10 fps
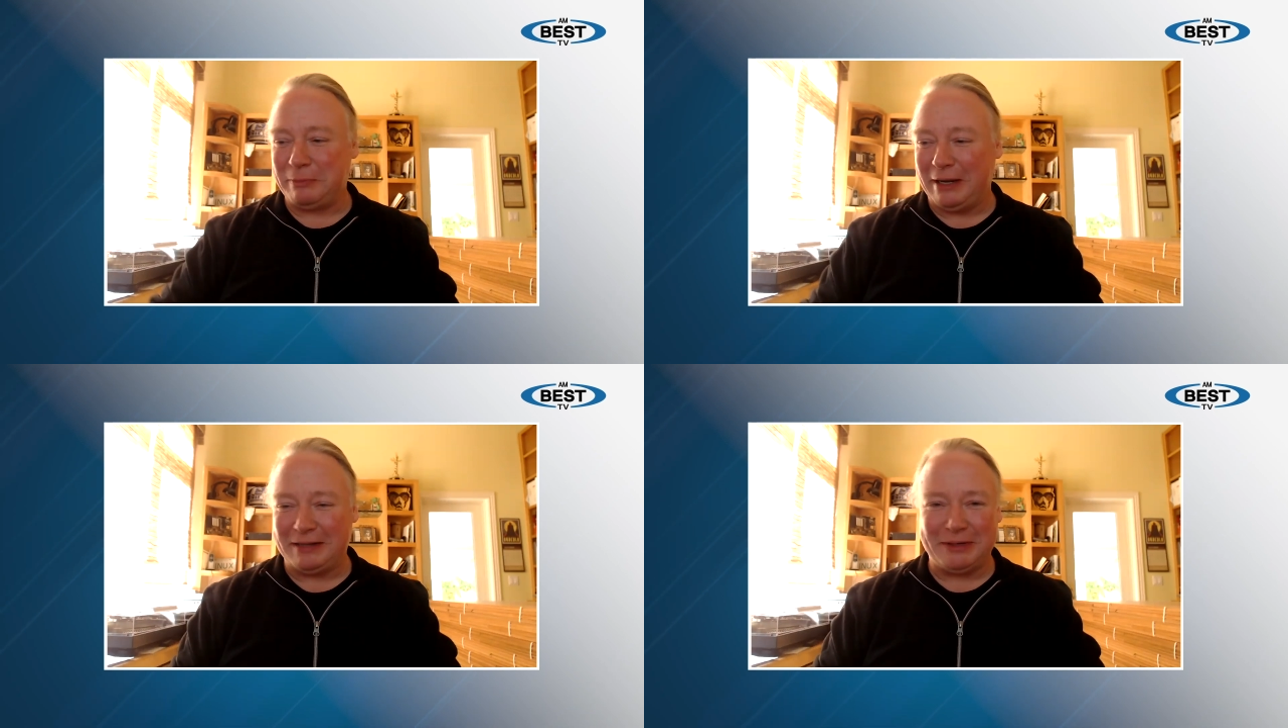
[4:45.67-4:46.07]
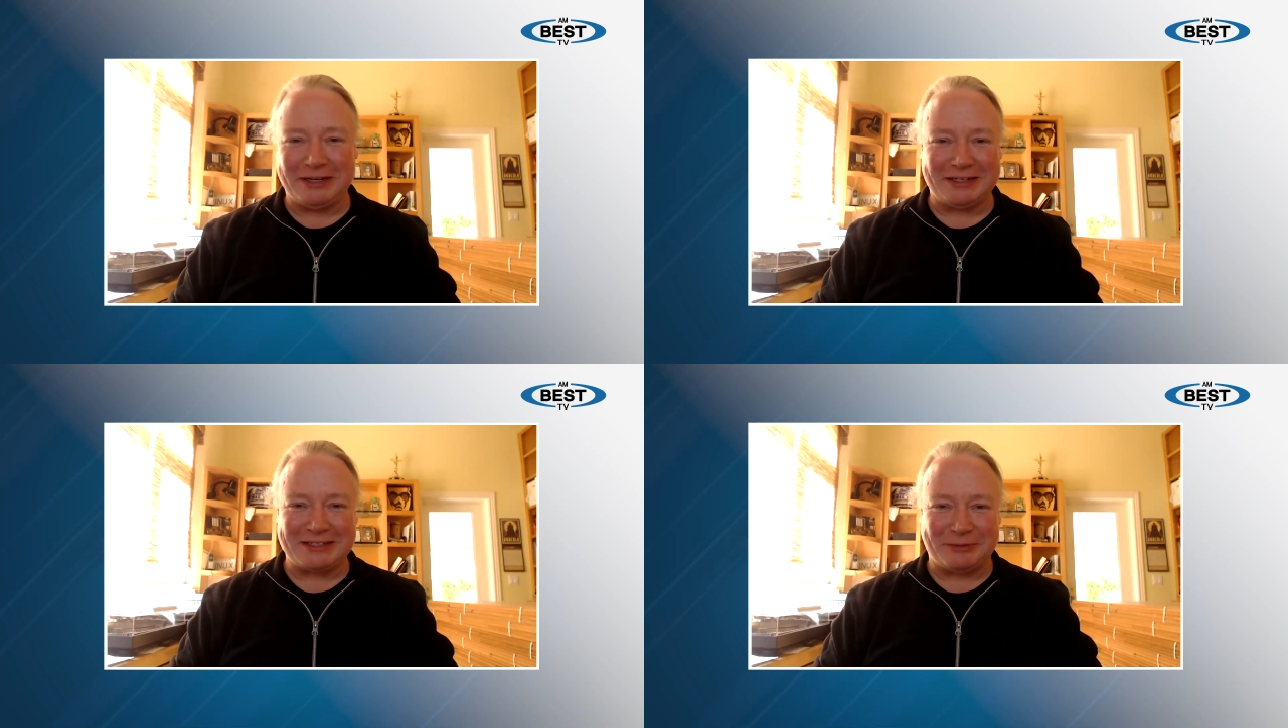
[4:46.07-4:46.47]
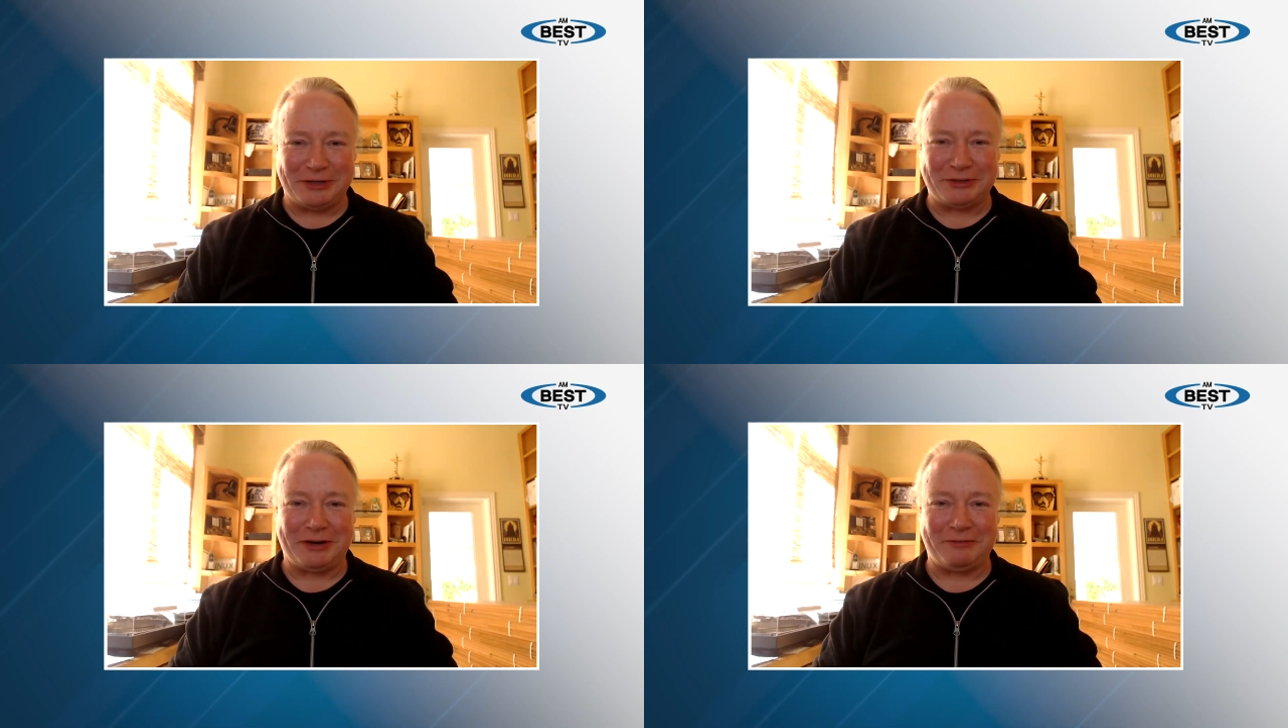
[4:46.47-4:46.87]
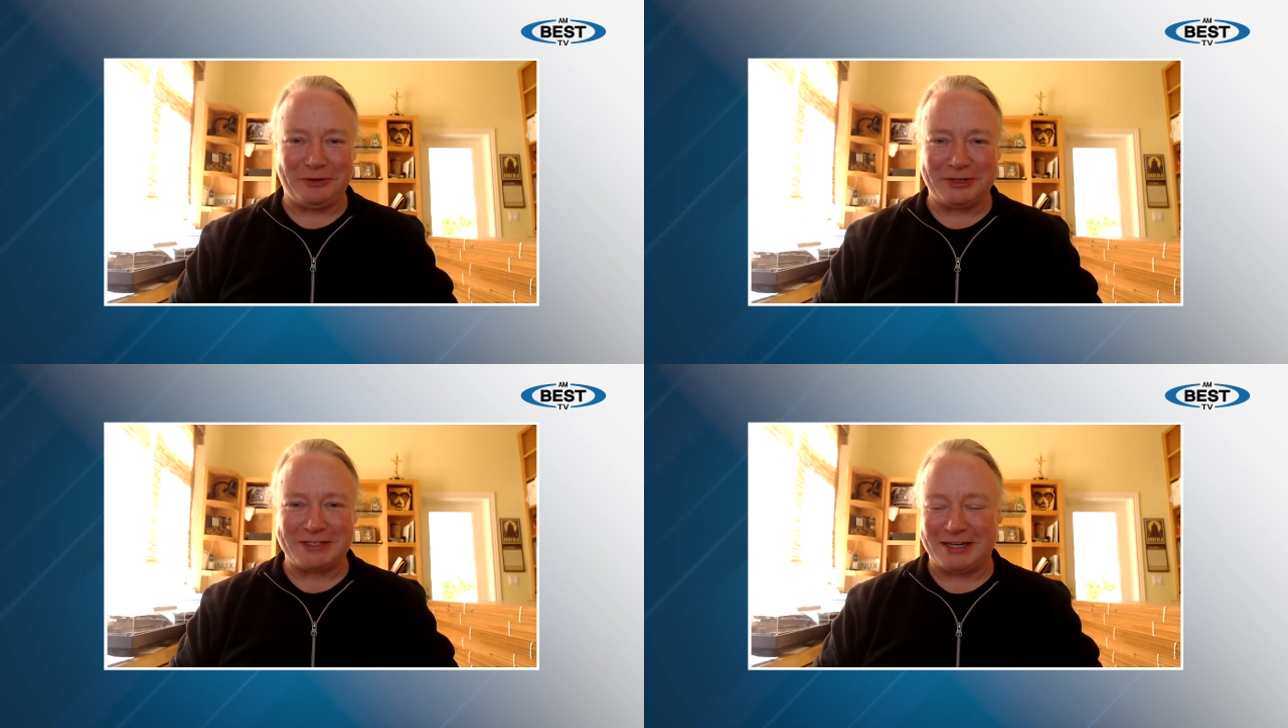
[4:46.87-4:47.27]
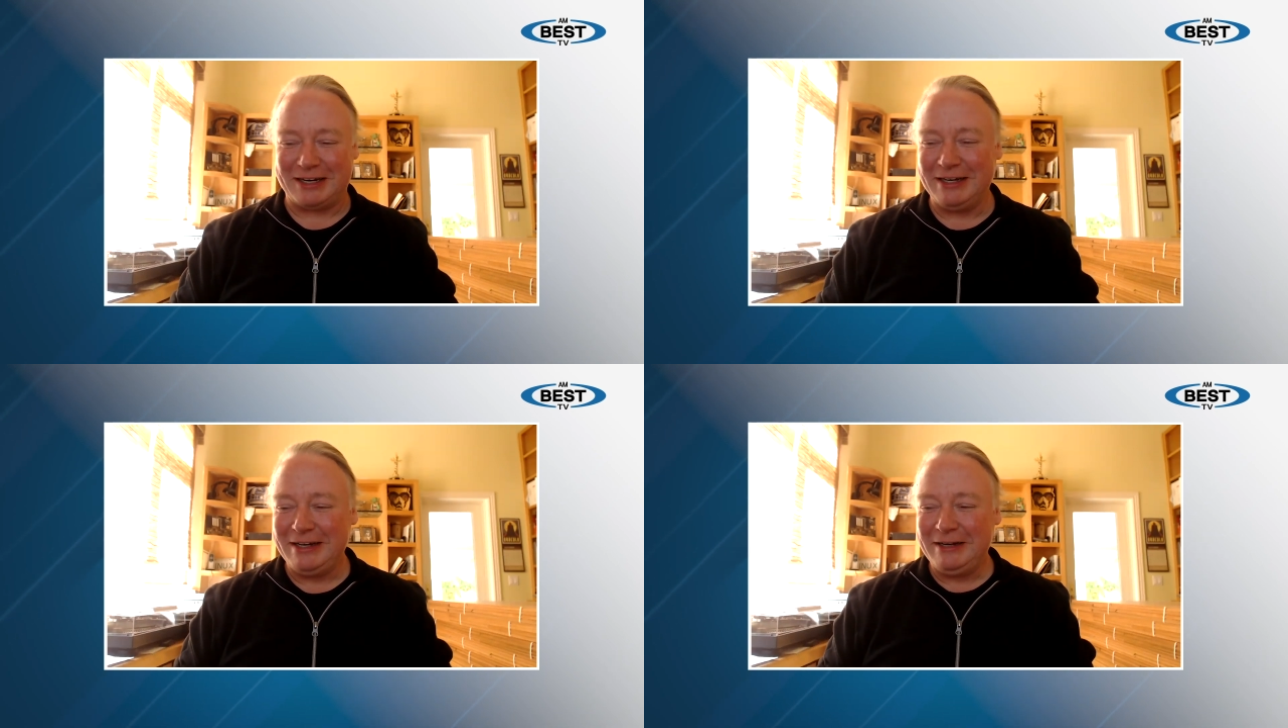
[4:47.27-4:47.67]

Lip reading: mainly because I want to try to focus on